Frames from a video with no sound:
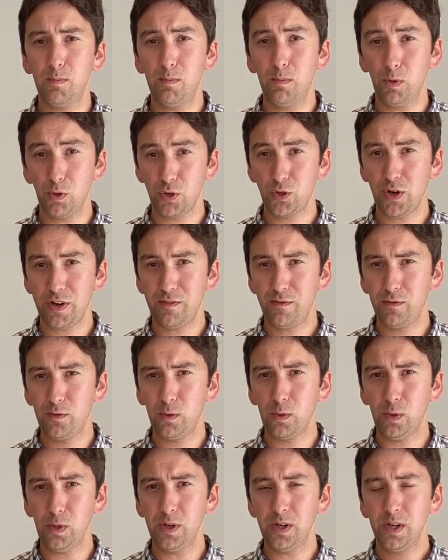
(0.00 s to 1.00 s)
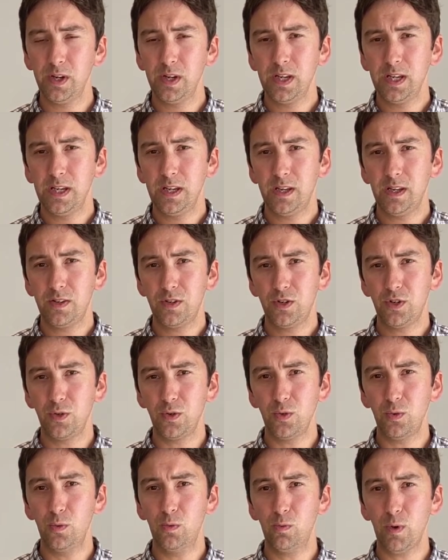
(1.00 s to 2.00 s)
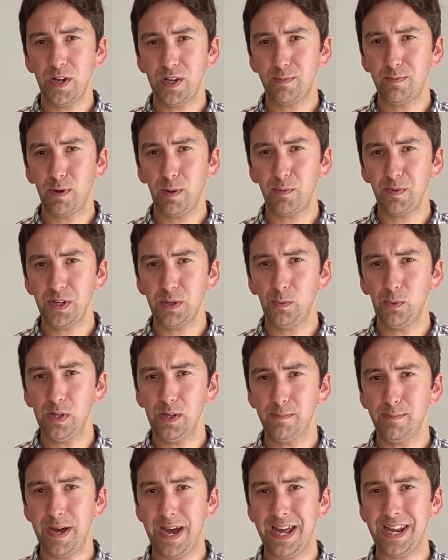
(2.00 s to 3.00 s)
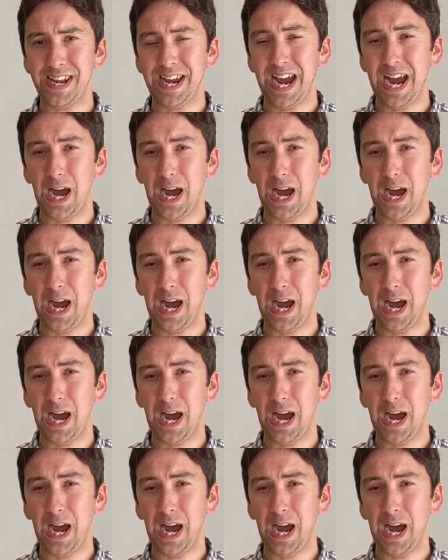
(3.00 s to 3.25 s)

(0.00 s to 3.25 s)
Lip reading: more straightforward to rent a property with a pet.